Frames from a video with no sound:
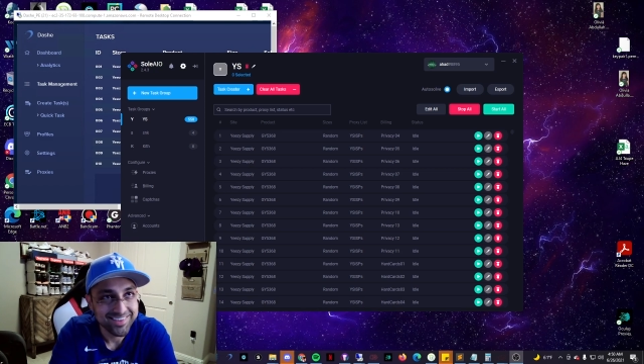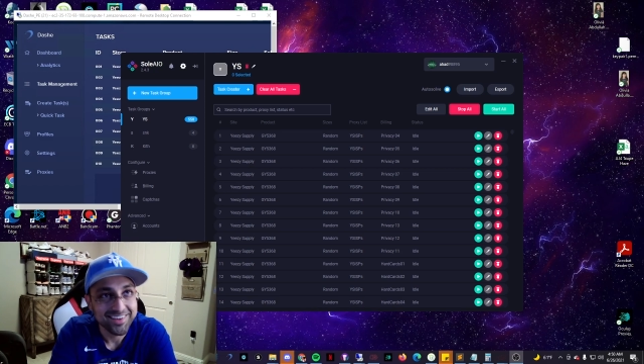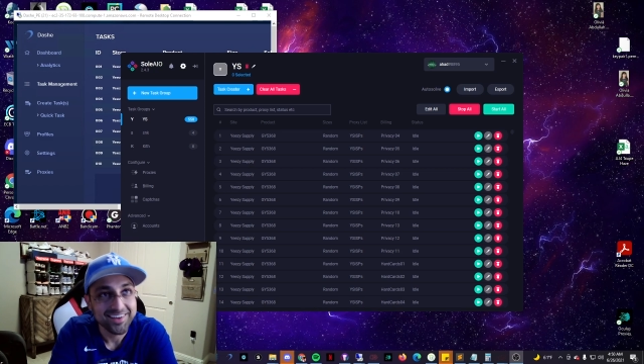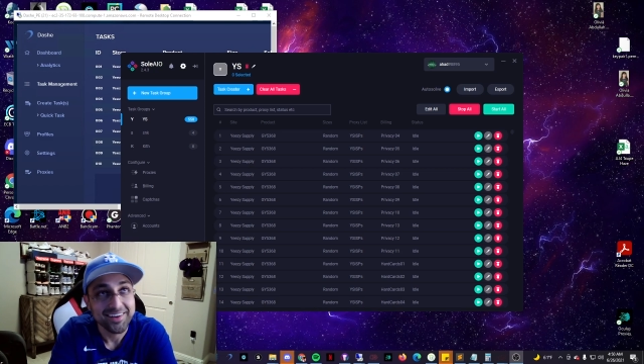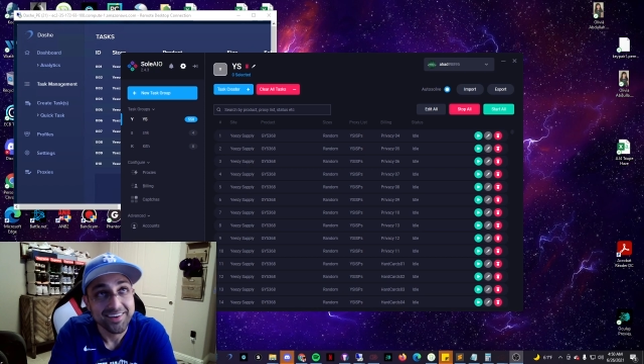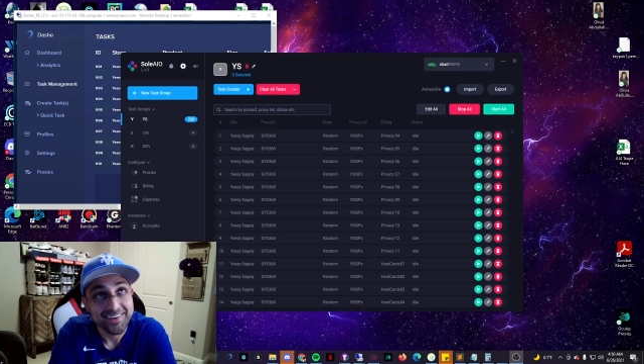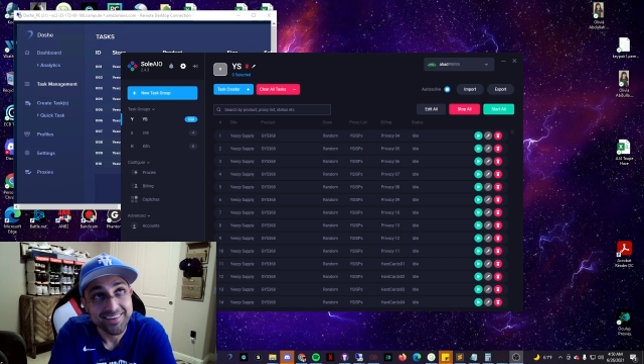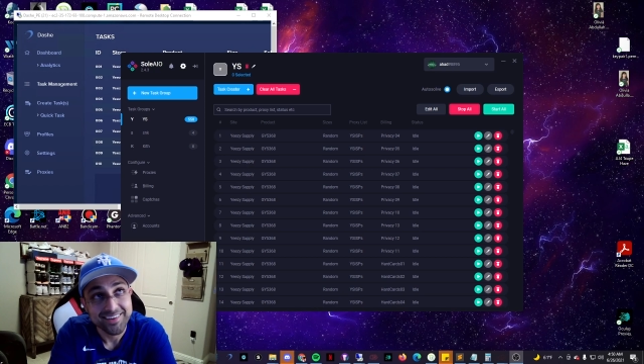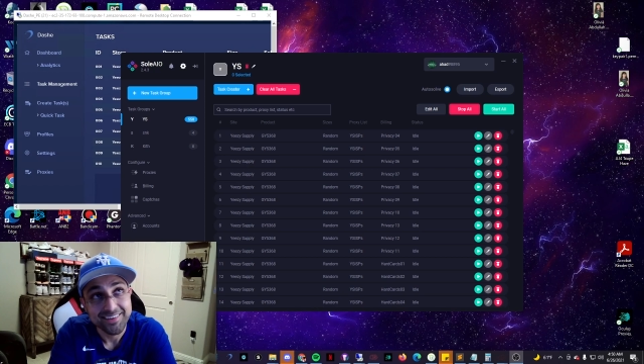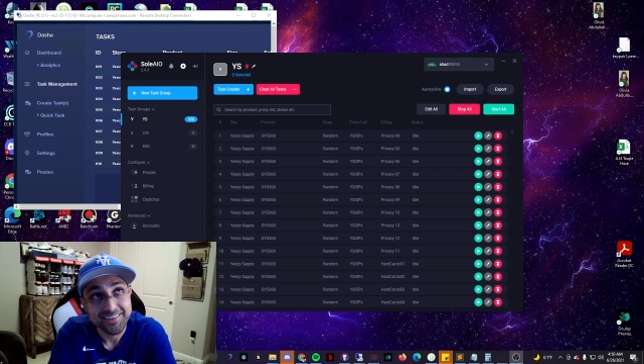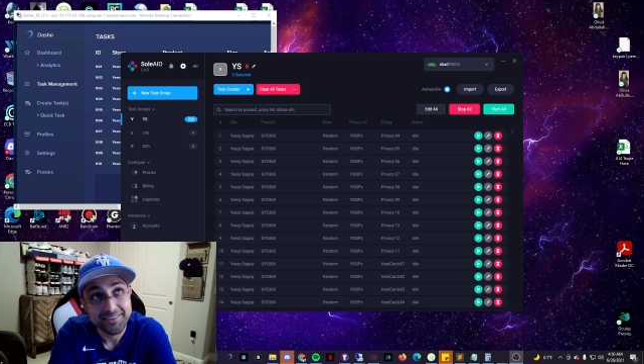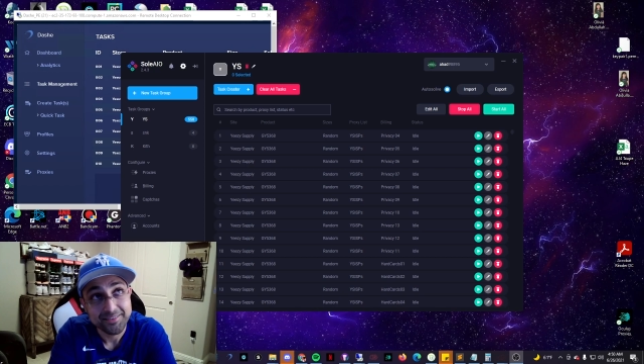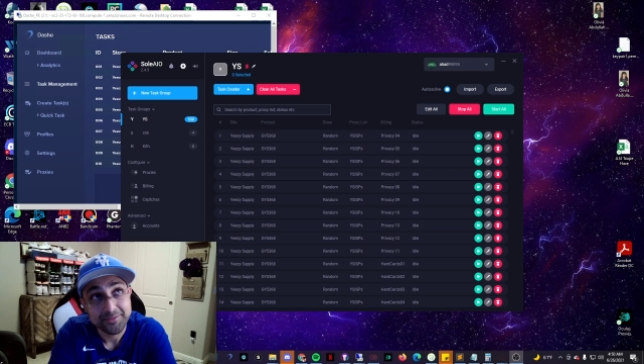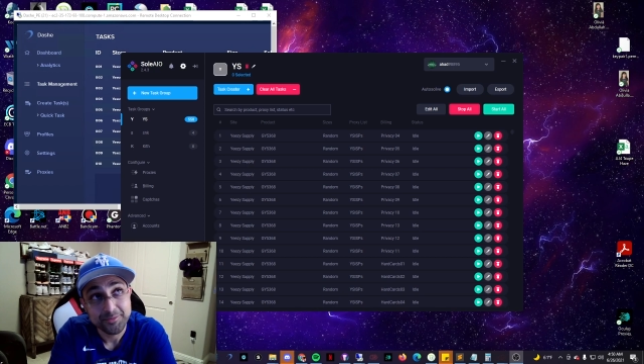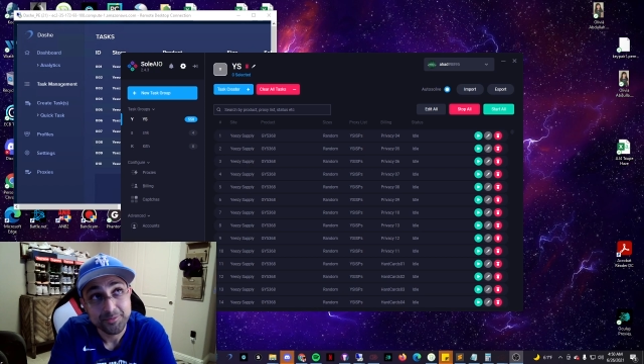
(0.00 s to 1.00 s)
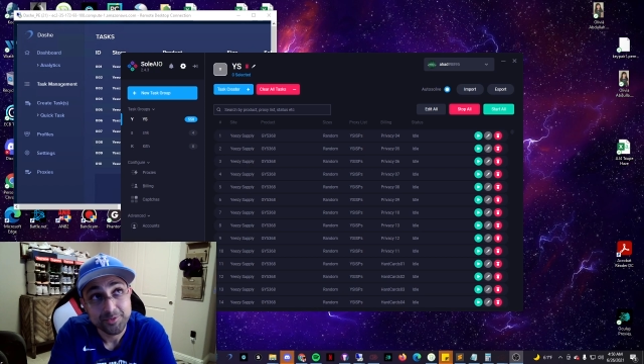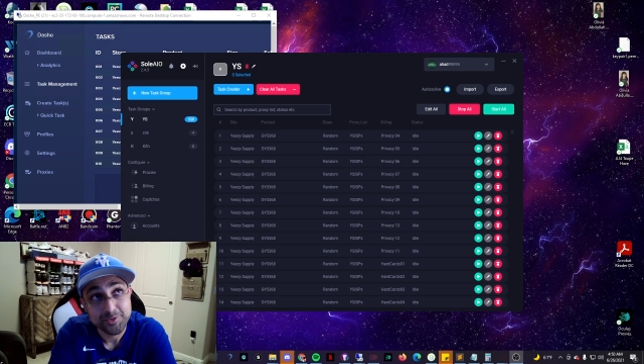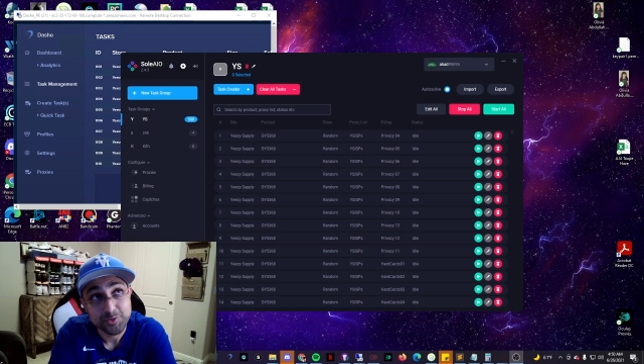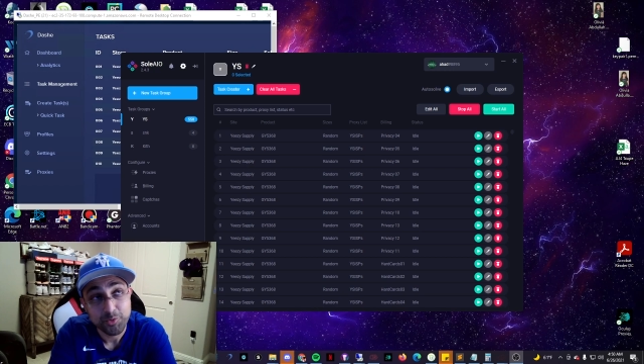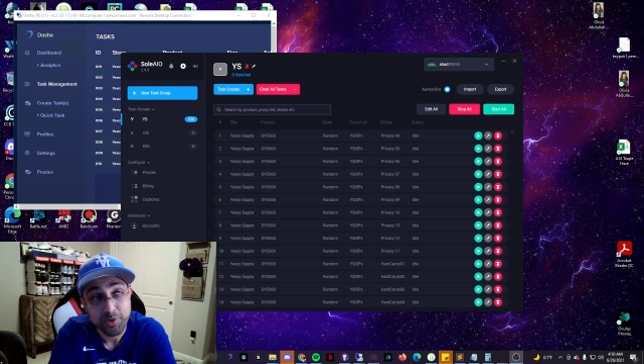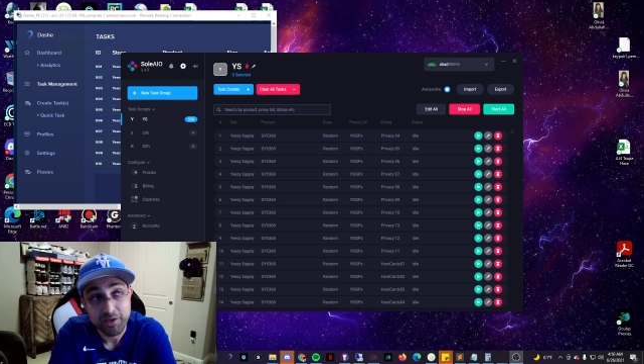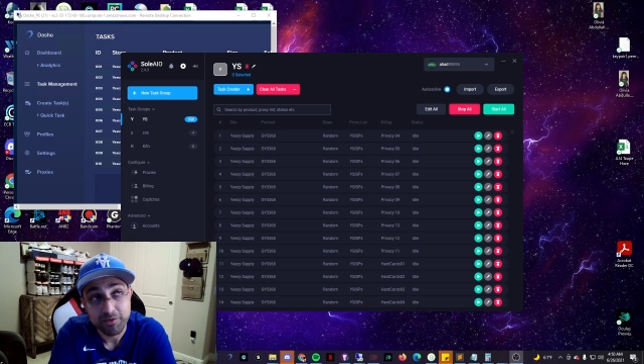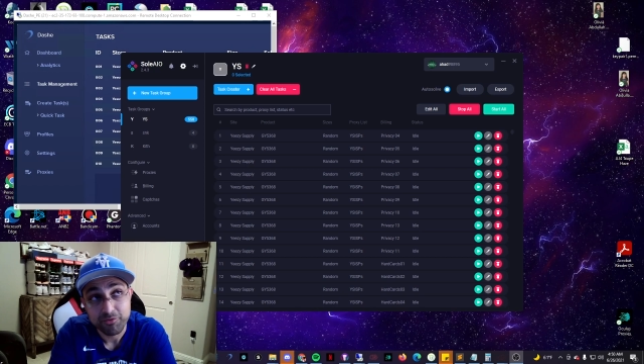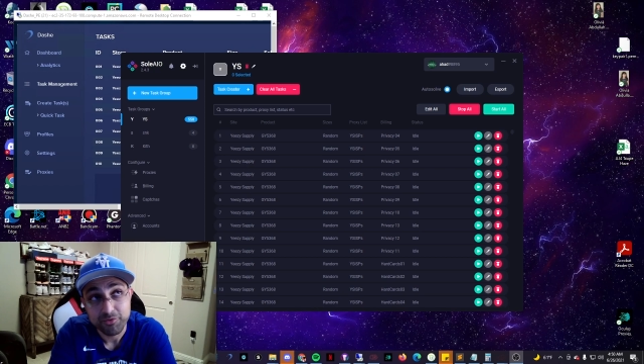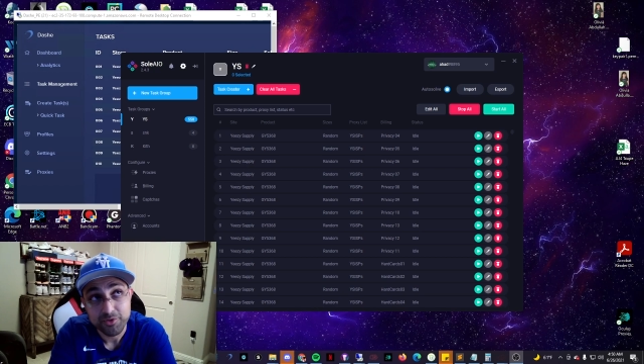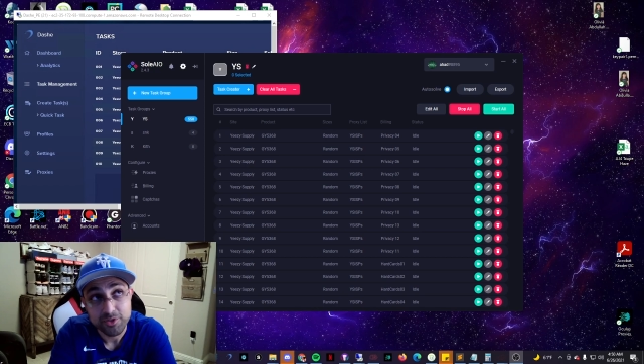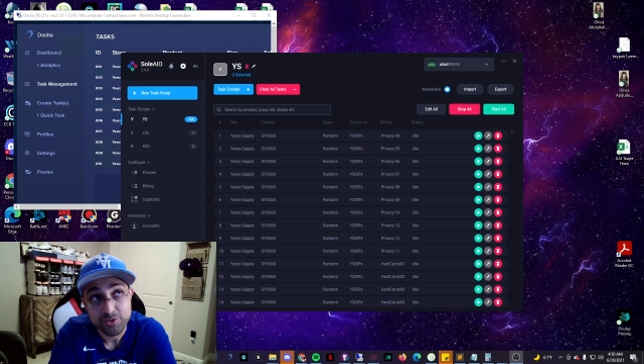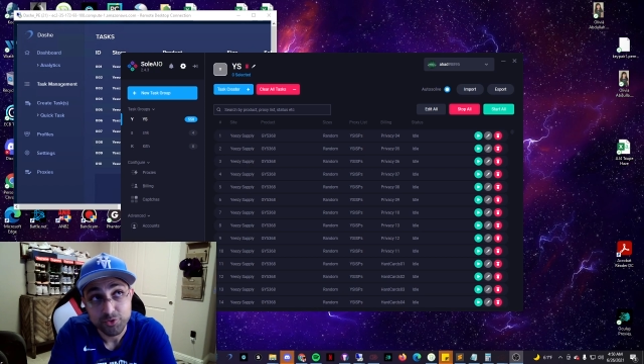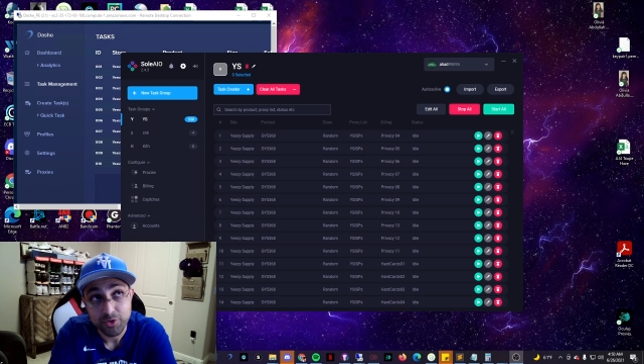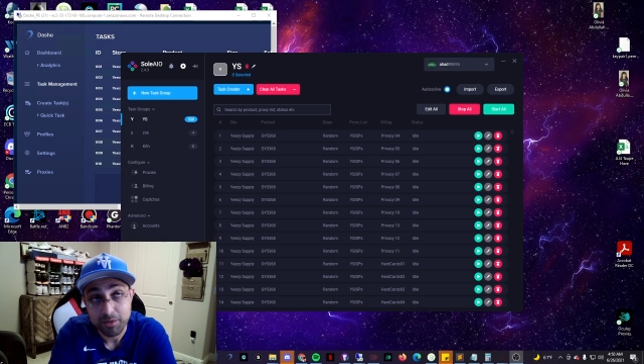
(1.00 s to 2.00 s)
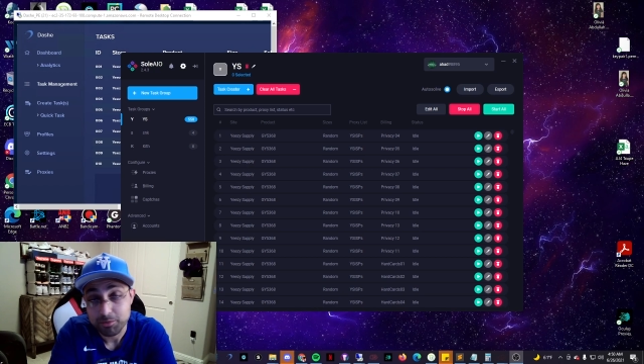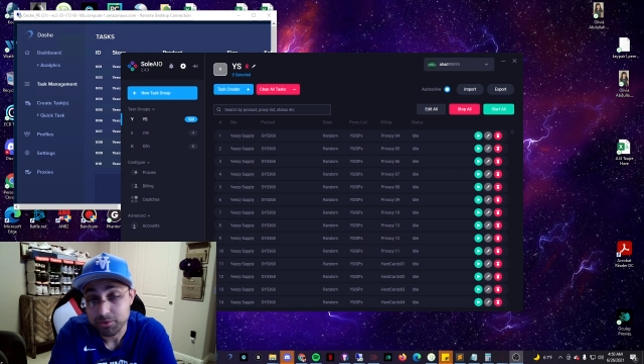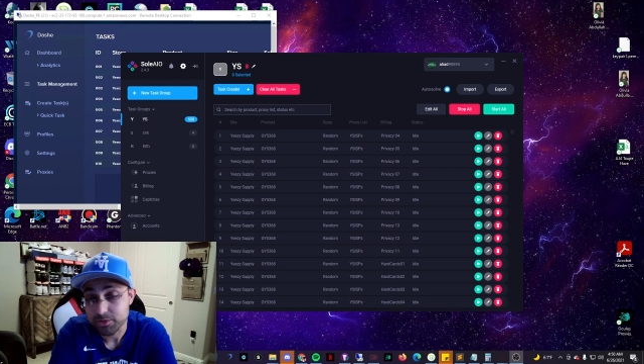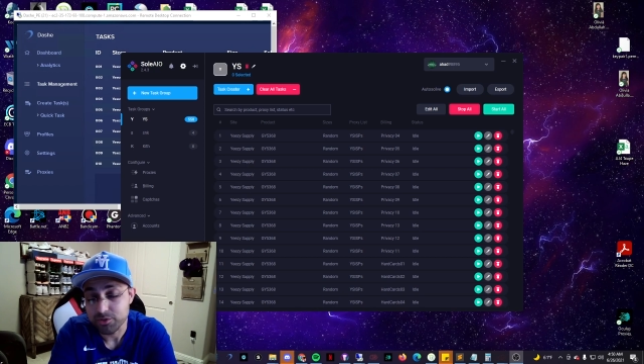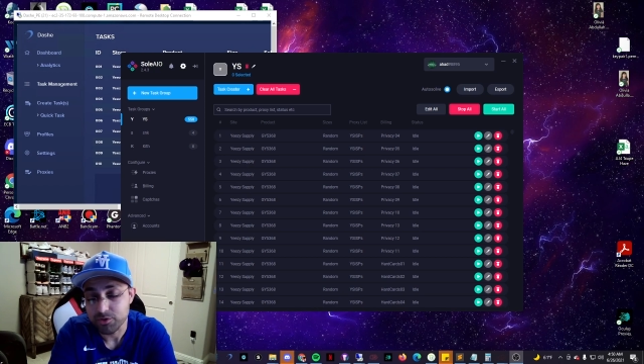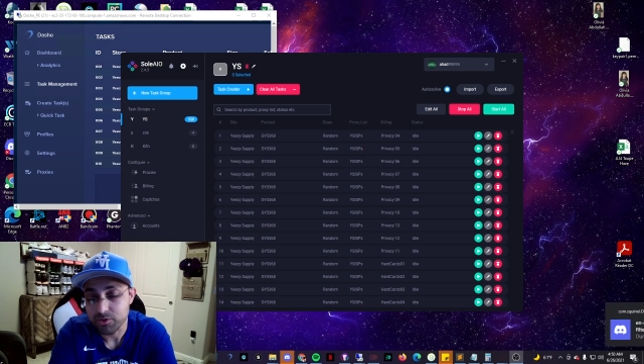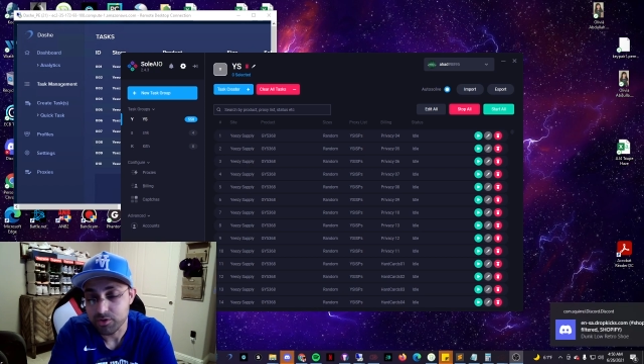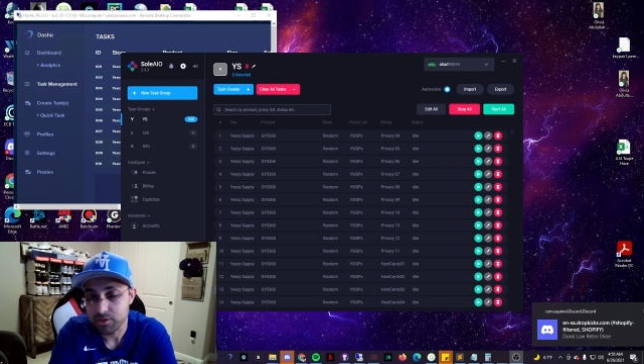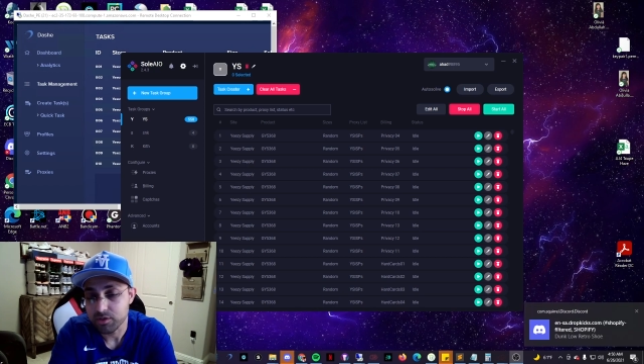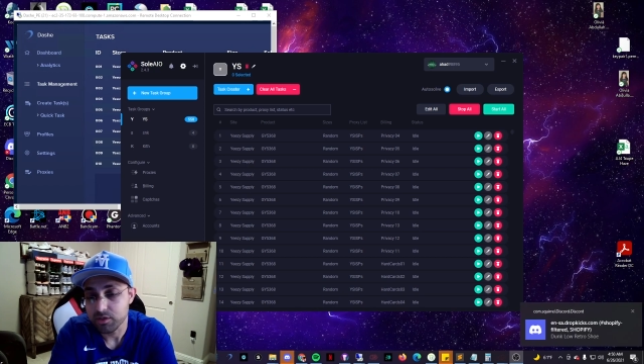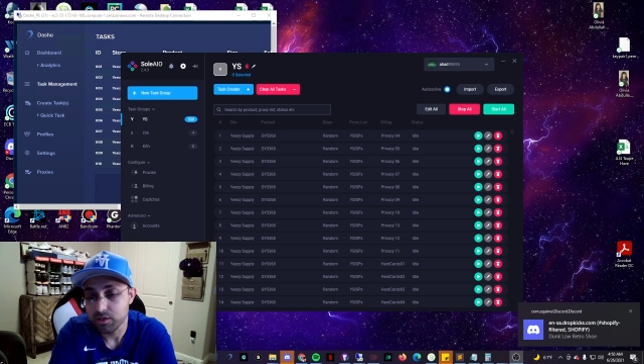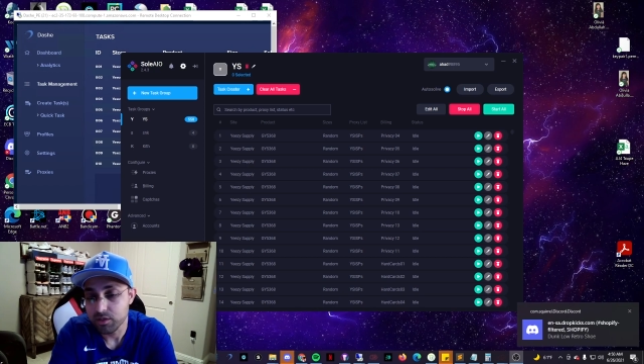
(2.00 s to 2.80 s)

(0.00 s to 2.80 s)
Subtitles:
I'm just waiting for this drop to start.